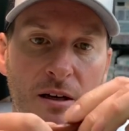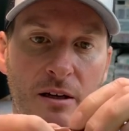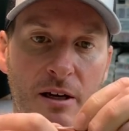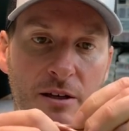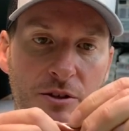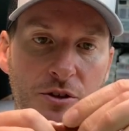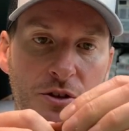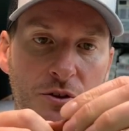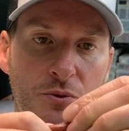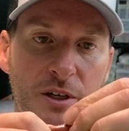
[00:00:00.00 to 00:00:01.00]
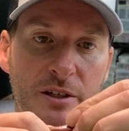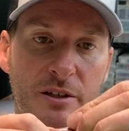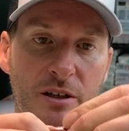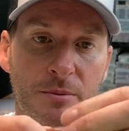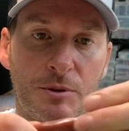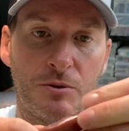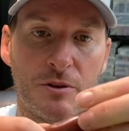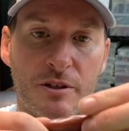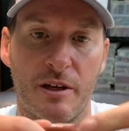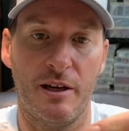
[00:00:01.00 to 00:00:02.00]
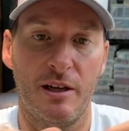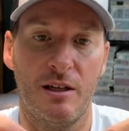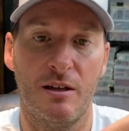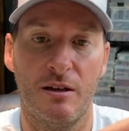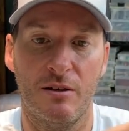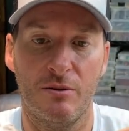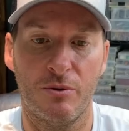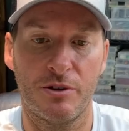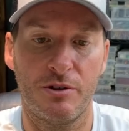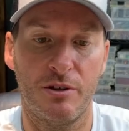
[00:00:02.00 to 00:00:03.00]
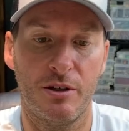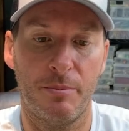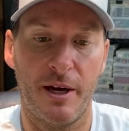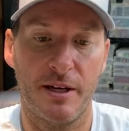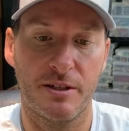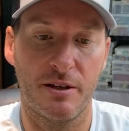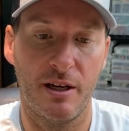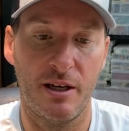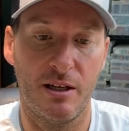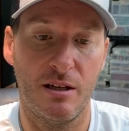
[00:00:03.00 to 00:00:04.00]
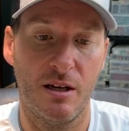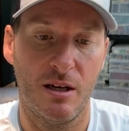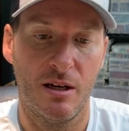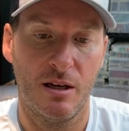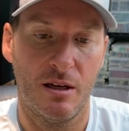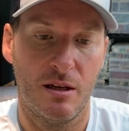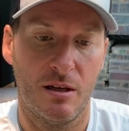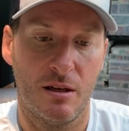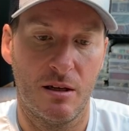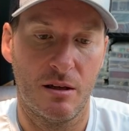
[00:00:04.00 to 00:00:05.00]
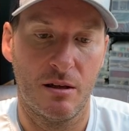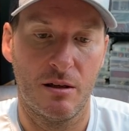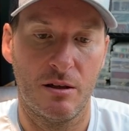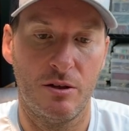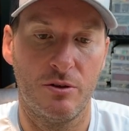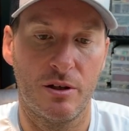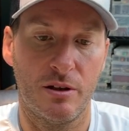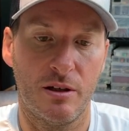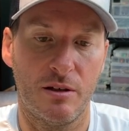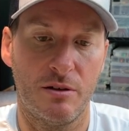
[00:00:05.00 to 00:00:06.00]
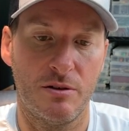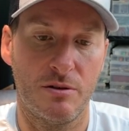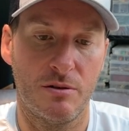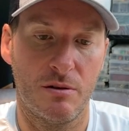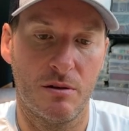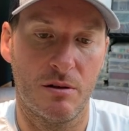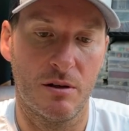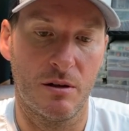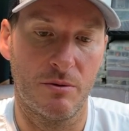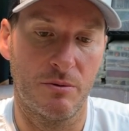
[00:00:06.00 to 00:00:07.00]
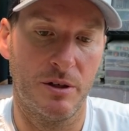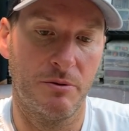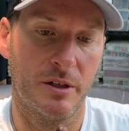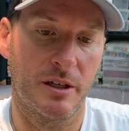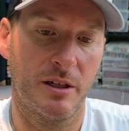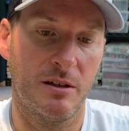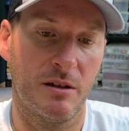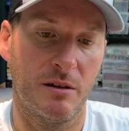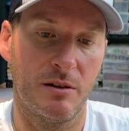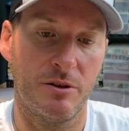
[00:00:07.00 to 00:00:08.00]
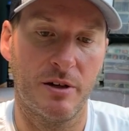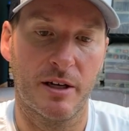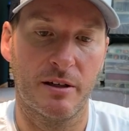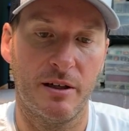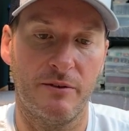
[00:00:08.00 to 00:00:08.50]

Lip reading: kind of just squeeze it up towards the head. Once you get it past the head, you can then re-rig it, and you're not going to